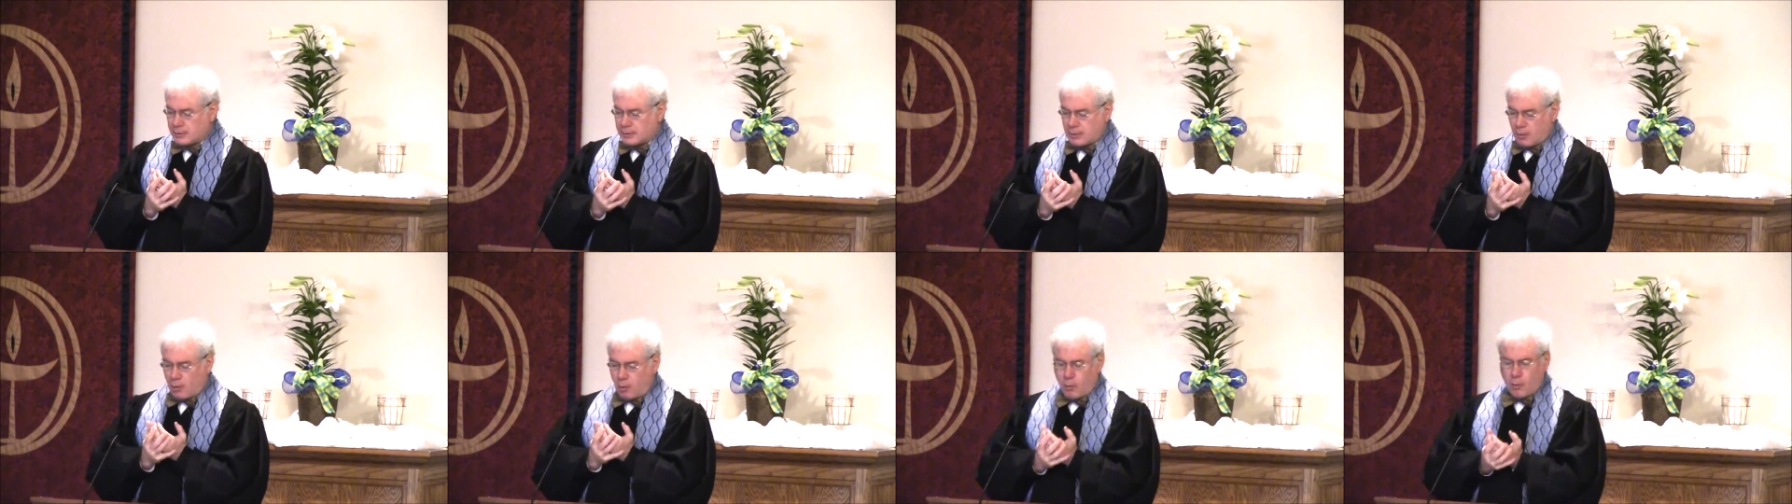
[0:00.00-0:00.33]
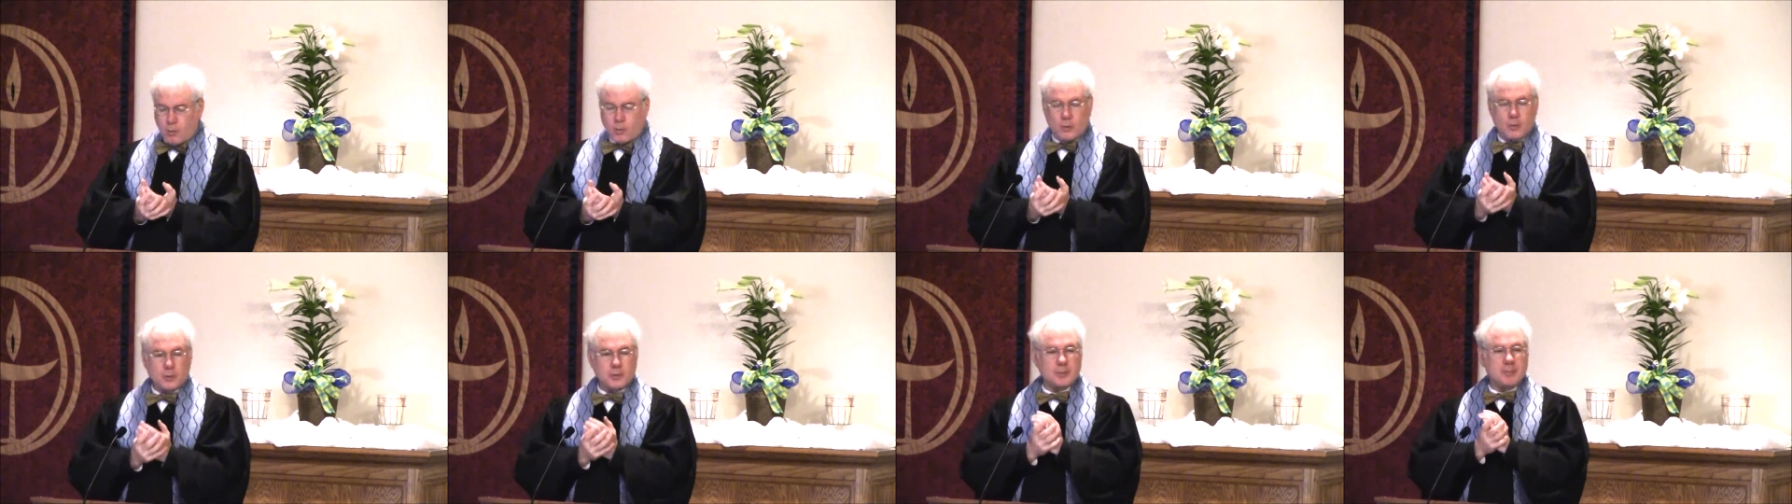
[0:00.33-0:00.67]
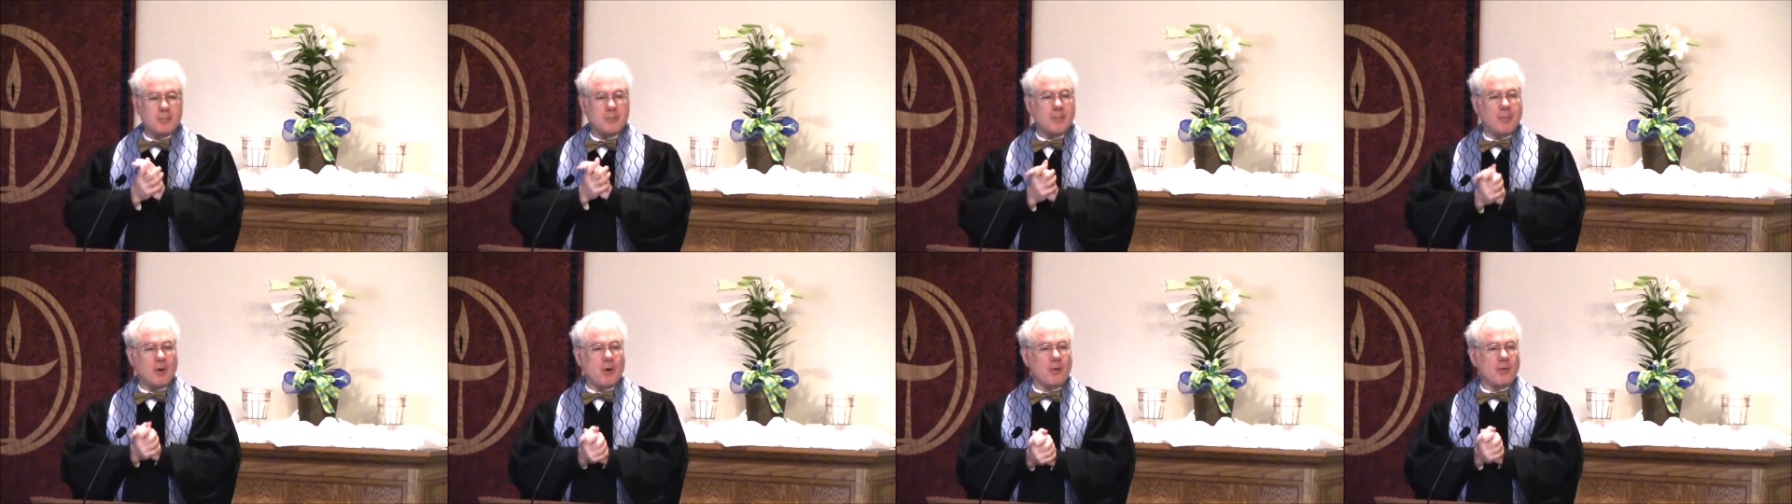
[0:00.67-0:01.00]

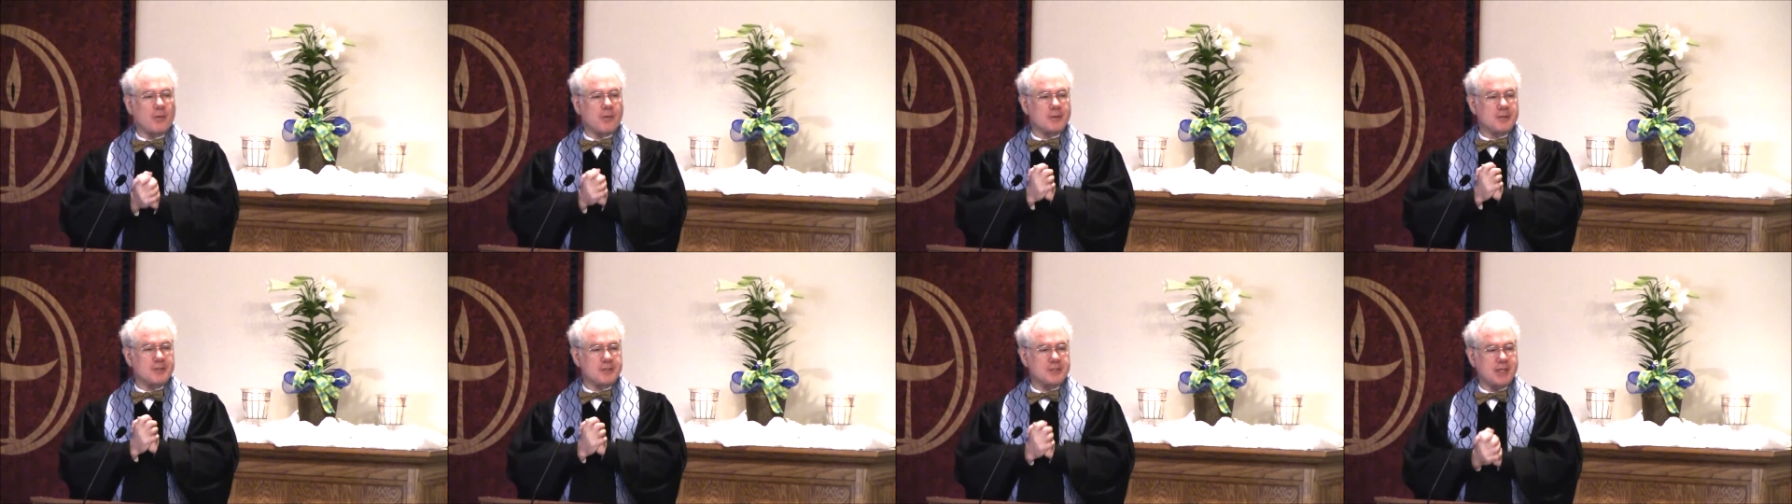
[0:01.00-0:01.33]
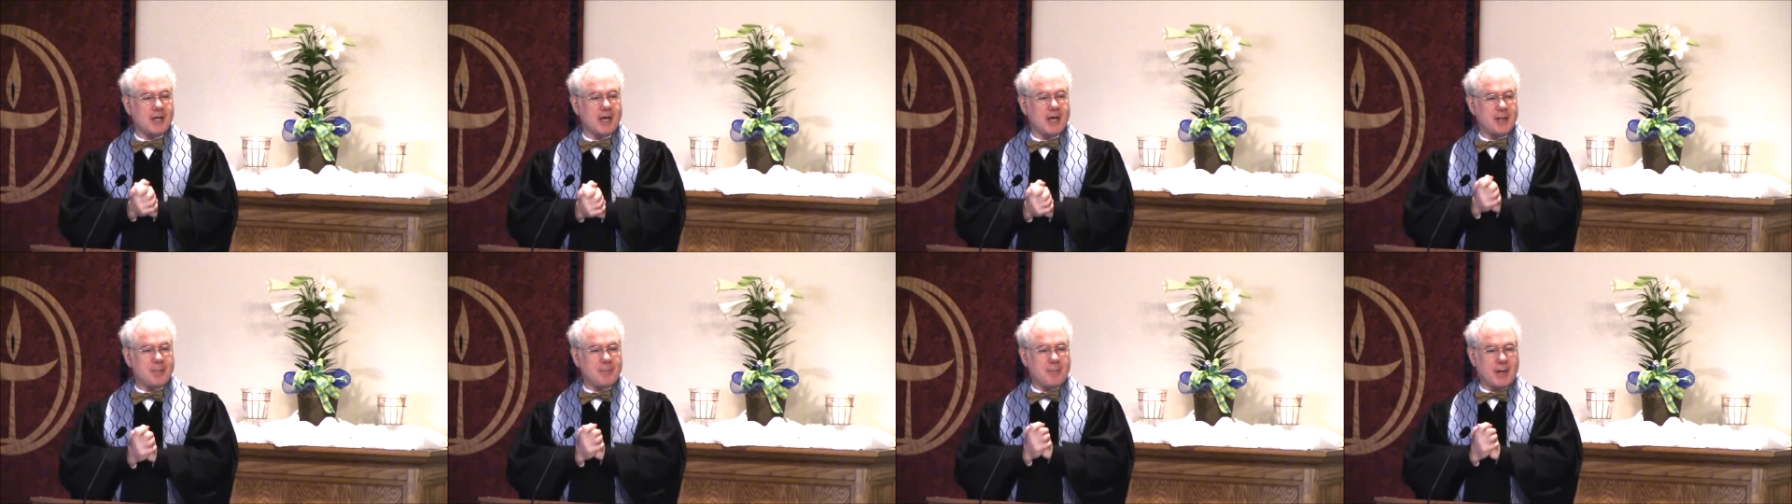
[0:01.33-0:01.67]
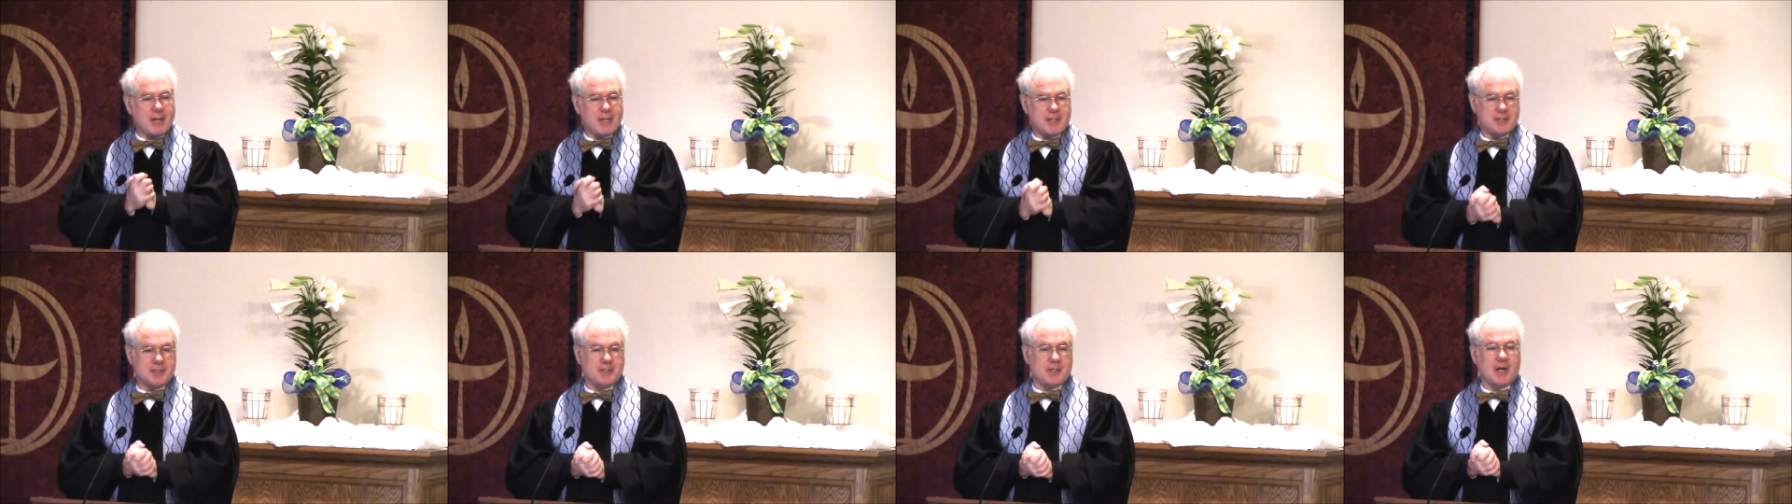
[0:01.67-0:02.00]
hold both side
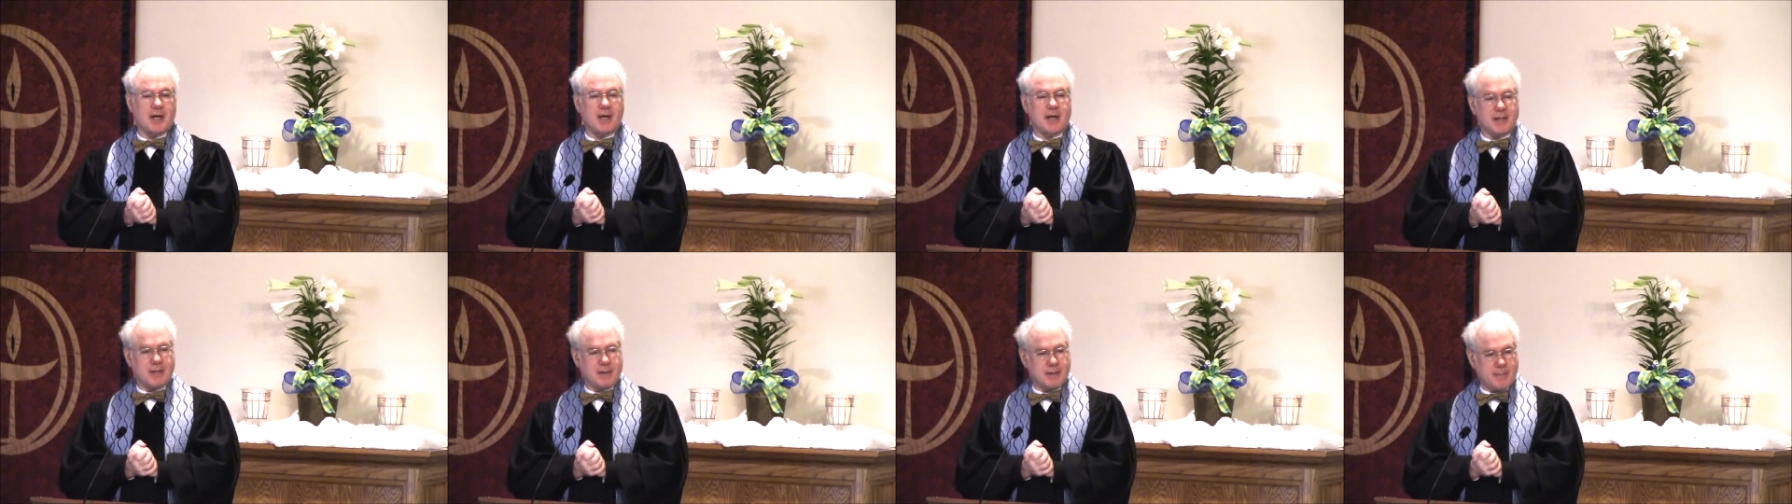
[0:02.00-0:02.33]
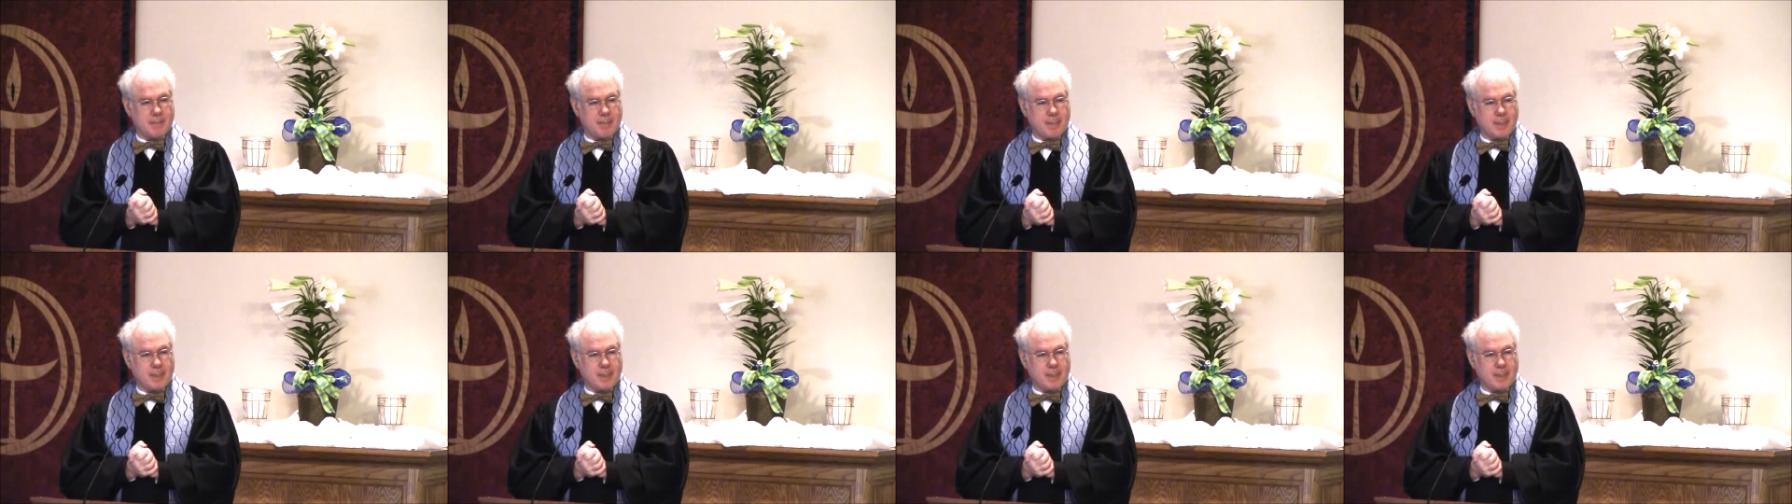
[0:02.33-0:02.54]
by side.